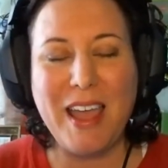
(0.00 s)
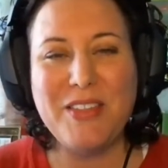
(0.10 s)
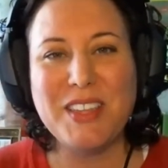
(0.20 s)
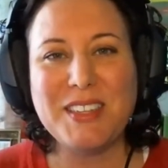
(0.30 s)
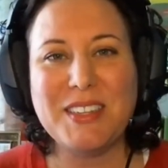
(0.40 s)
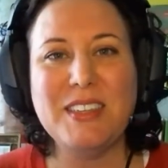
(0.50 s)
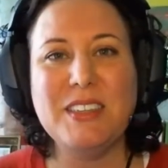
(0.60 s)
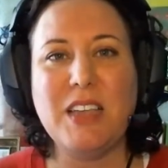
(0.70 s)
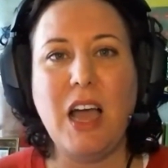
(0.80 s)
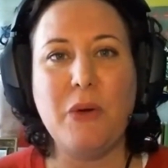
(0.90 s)
and this
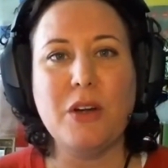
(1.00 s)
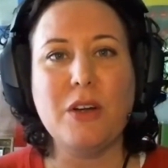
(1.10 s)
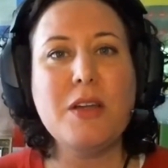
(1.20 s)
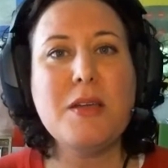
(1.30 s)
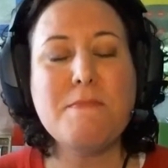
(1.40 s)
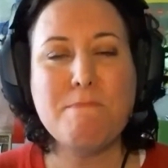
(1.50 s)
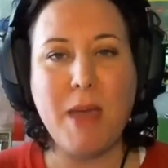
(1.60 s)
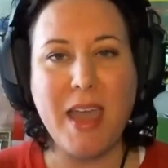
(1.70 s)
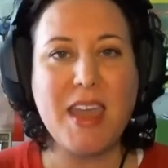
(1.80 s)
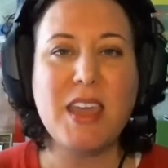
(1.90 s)
is our
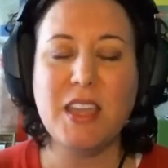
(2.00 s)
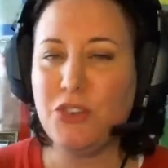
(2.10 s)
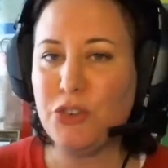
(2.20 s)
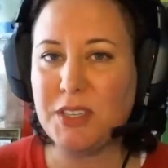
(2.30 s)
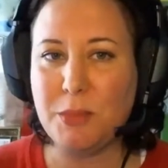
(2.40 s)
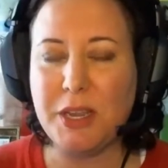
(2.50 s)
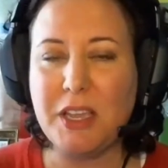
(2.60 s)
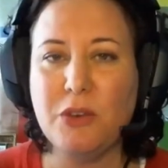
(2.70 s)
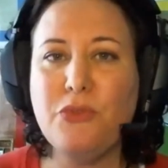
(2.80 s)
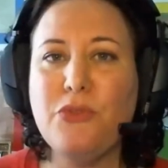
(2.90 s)
May interest
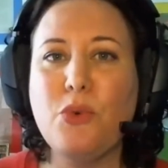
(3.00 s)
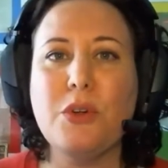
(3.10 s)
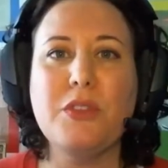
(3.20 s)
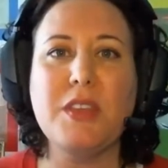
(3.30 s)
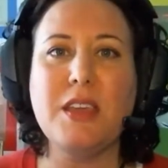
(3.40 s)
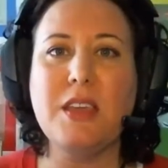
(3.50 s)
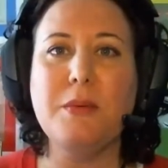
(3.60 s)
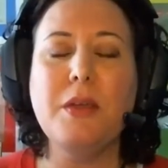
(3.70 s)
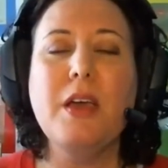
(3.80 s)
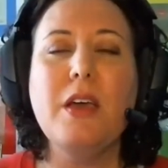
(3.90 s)
meeting for the